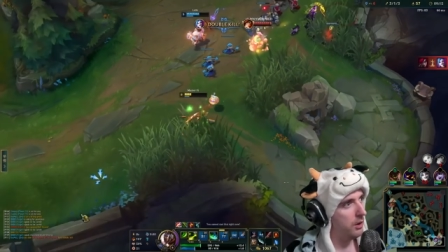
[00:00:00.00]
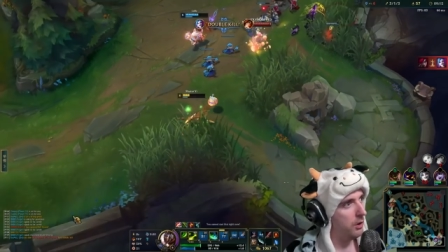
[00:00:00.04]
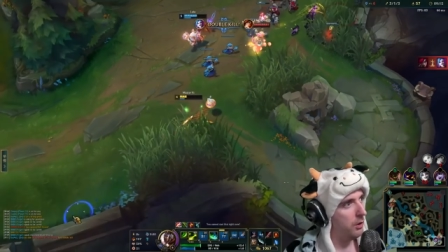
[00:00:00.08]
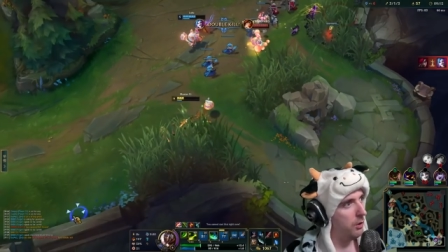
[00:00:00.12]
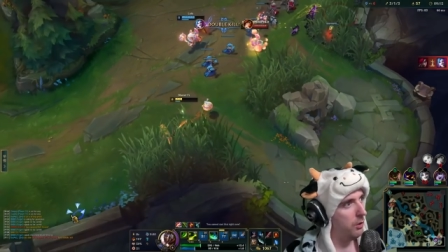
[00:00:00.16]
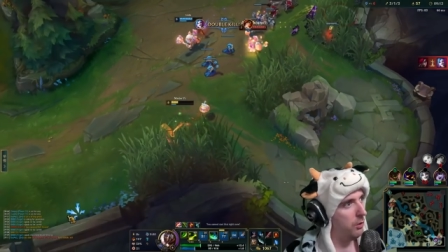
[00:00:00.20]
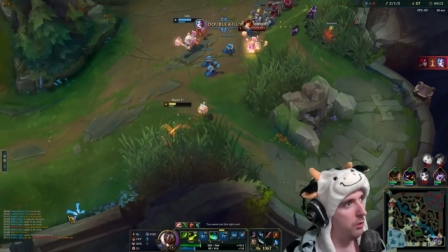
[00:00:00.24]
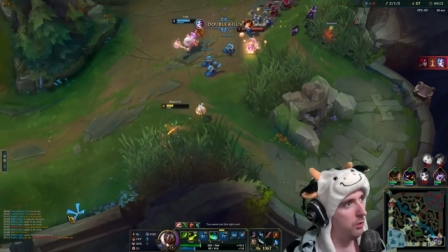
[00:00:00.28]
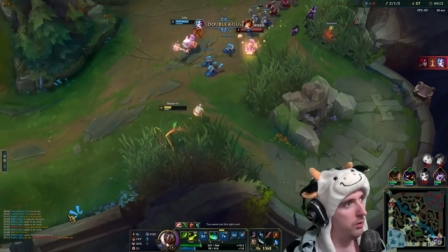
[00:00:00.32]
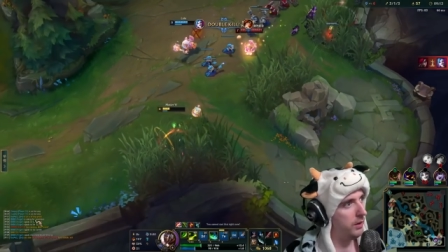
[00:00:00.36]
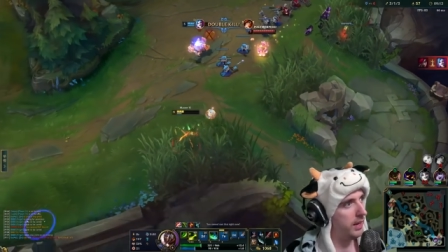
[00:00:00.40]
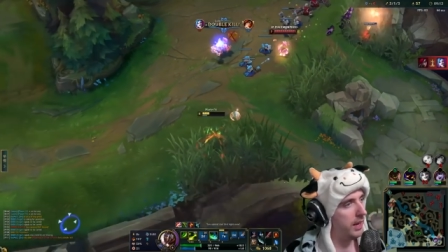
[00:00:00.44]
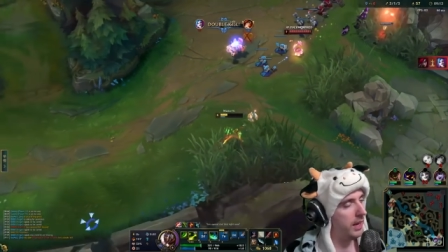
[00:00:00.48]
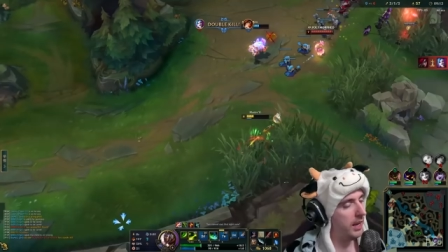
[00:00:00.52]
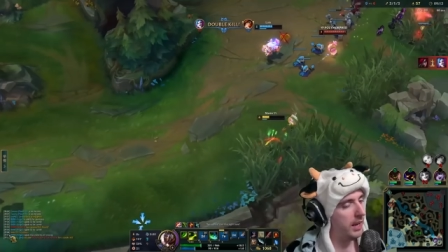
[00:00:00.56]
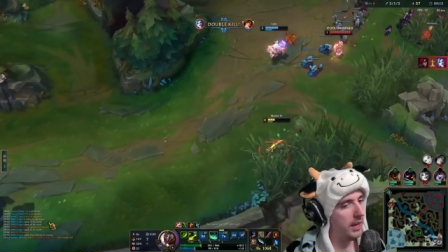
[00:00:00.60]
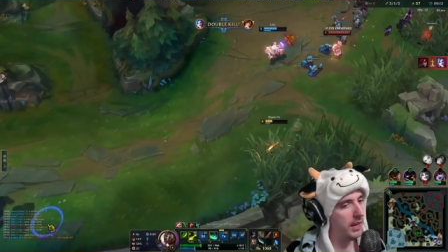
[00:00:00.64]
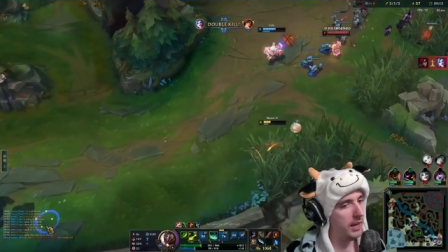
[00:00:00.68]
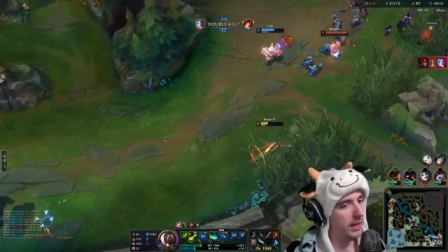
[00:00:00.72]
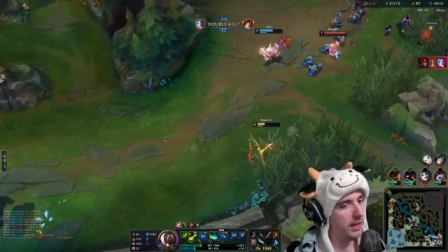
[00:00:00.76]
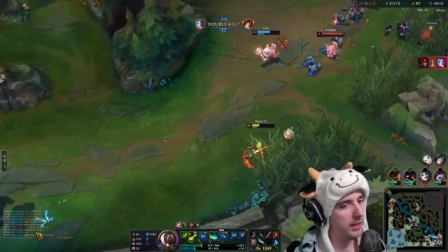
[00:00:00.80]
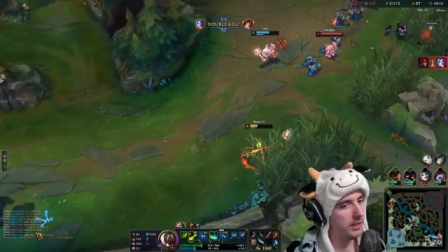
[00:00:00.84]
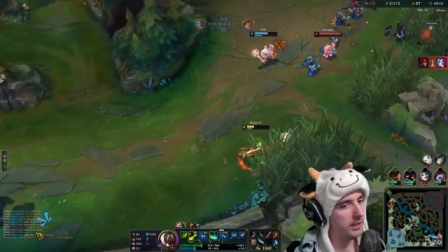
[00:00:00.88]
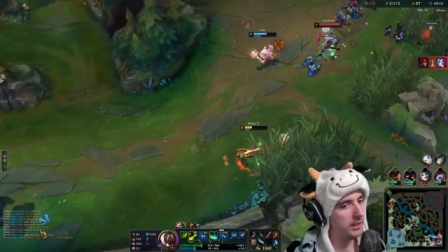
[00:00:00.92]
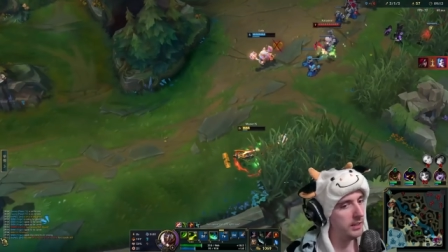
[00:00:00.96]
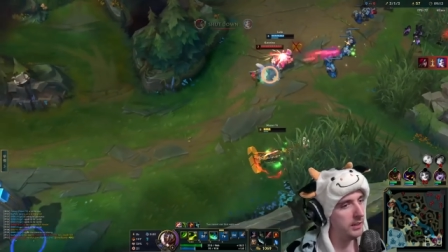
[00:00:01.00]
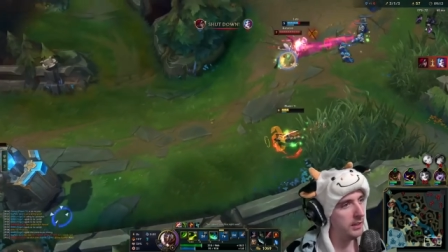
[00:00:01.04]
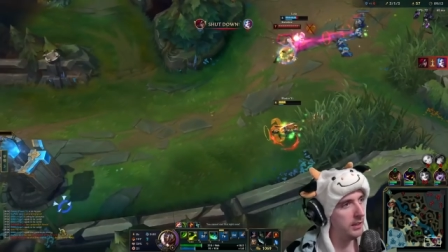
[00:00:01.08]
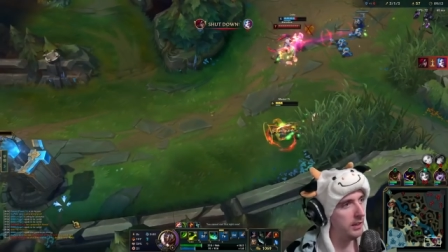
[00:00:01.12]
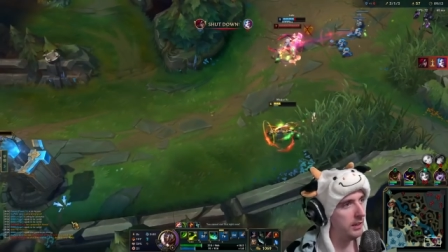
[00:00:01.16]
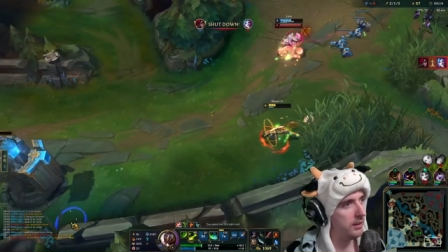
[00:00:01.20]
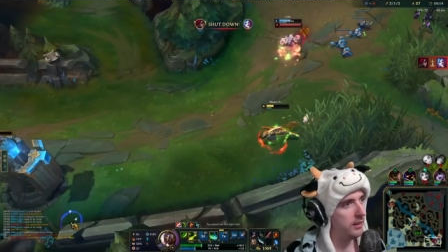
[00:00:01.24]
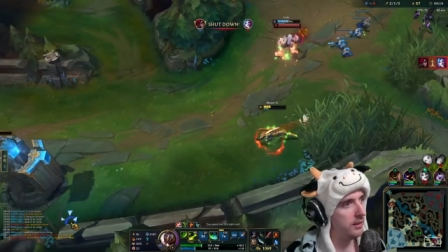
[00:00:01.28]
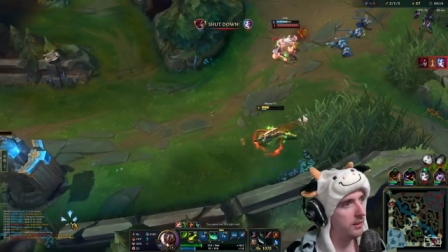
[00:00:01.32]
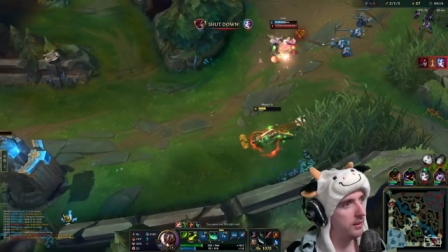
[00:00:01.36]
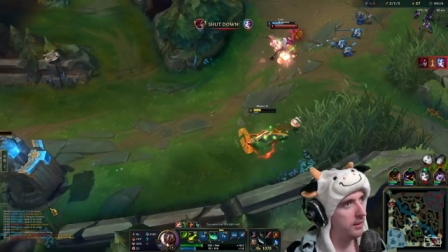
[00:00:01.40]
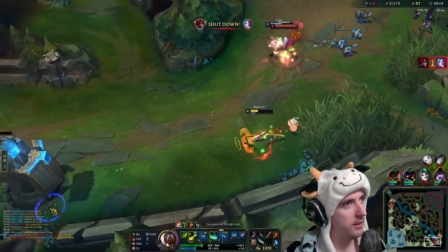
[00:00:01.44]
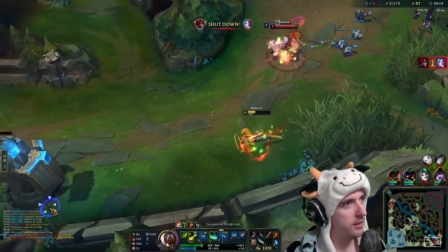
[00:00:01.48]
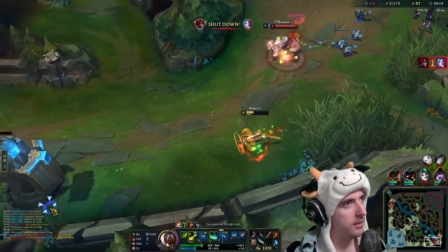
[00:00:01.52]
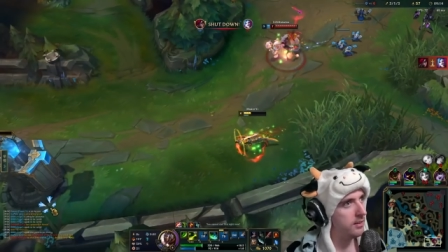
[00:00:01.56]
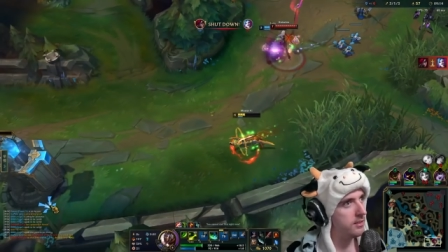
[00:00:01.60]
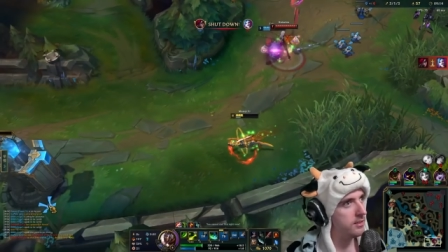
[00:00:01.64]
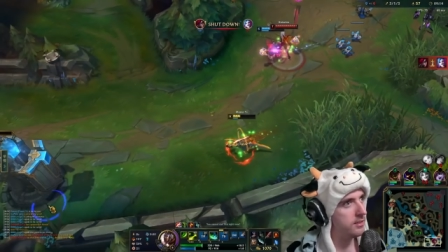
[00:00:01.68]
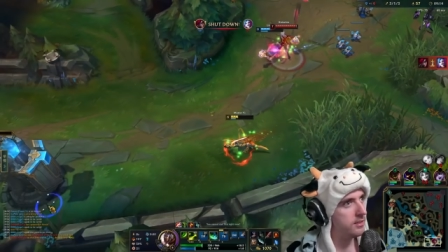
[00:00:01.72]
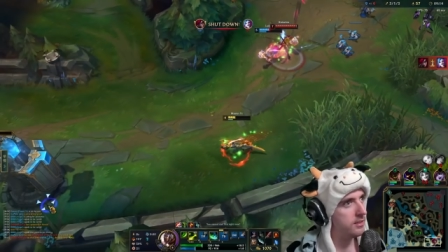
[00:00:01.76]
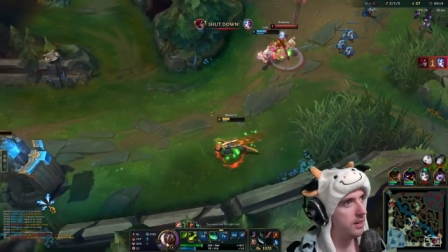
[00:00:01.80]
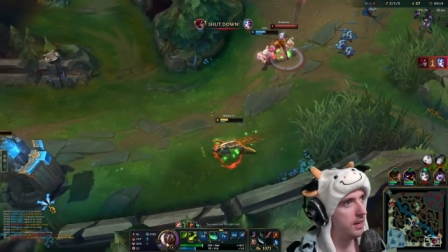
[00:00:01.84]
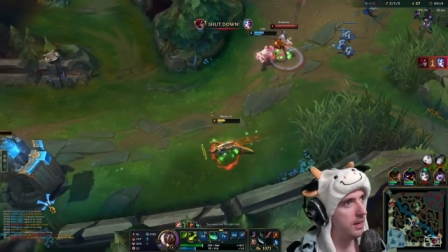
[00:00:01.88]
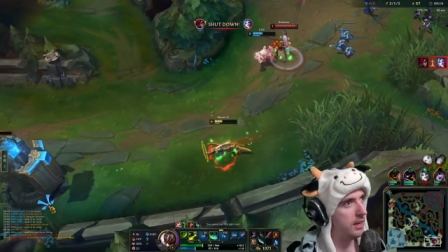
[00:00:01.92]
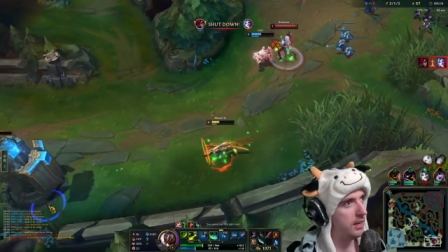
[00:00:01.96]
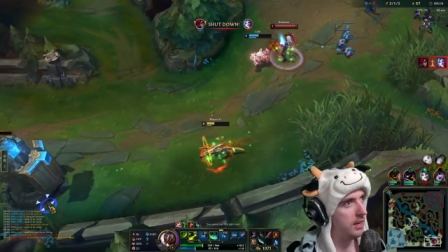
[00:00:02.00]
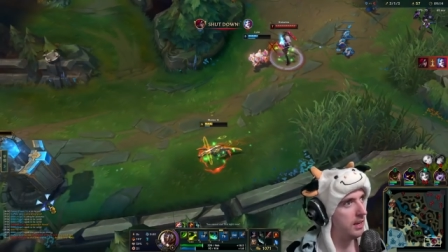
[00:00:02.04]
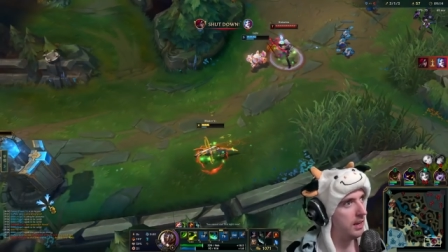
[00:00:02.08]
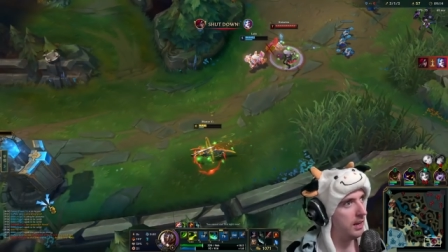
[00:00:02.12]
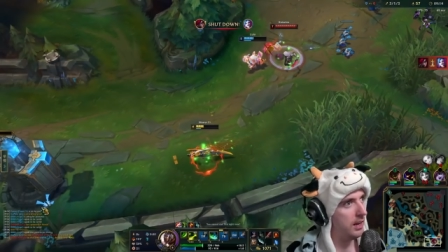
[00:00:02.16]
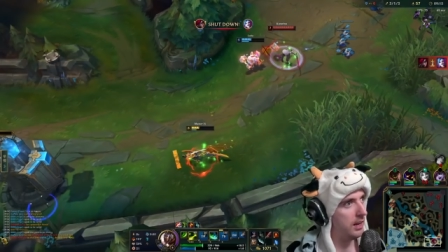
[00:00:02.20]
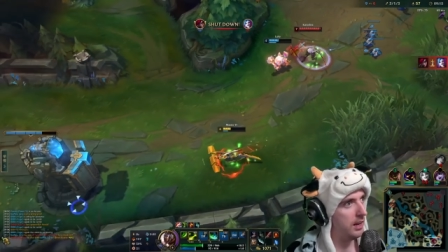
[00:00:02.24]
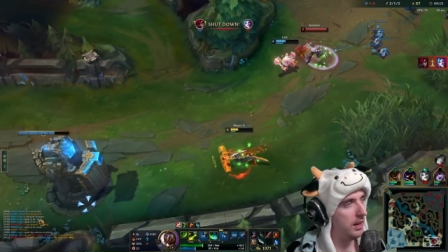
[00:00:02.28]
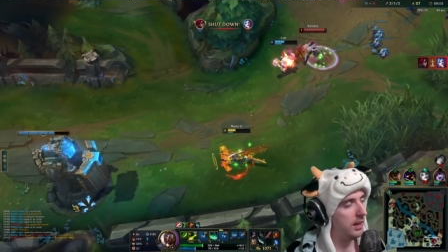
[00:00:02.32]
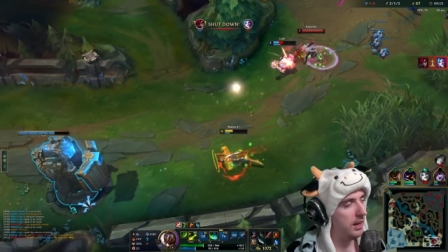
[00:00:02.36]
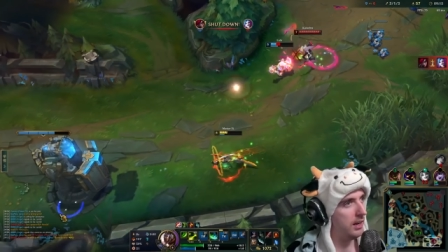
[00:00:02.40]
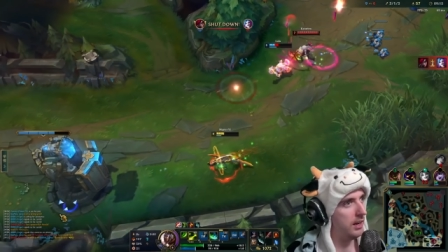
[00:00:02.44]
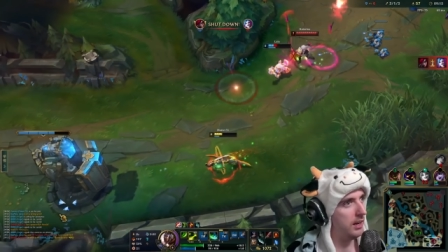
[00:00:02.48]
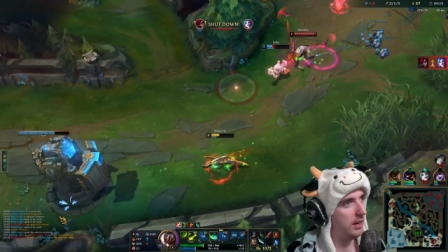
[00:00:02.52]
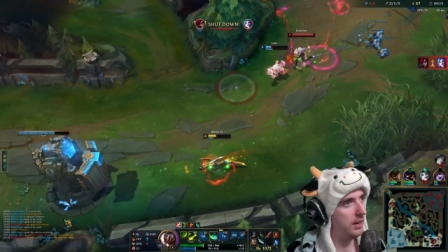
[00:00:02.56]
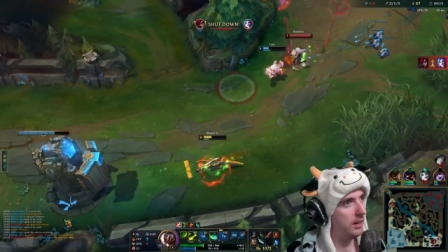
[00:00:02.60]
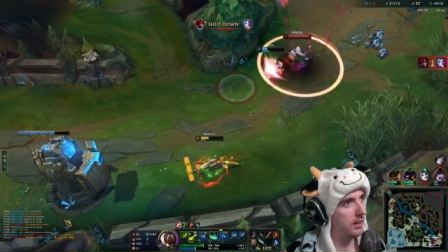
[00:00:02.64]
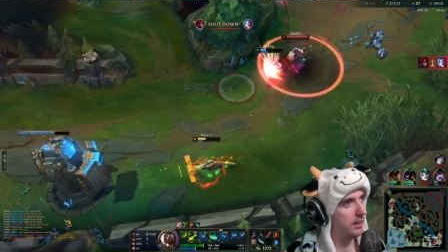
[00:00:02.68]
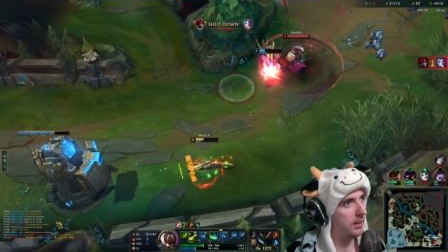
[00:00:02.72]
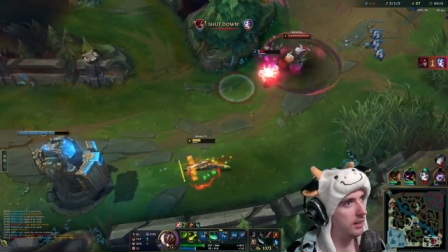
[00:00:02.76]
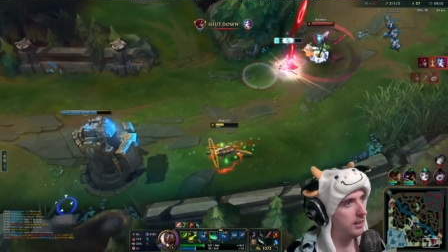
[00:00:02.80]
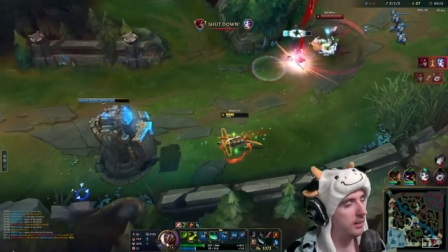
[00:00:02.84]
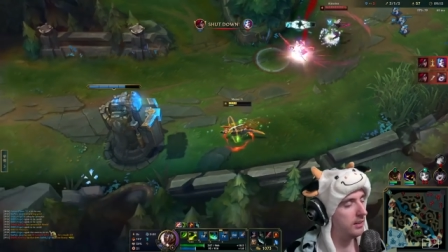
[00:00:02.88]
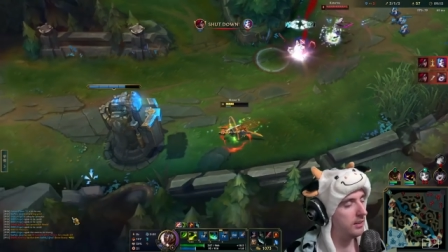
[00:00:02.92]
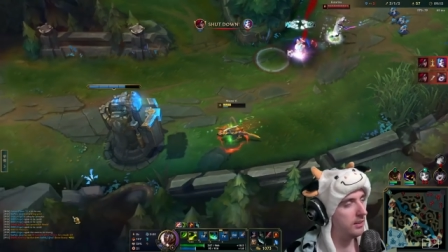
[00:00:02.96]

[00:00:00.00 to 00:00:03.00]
Okay. See ya.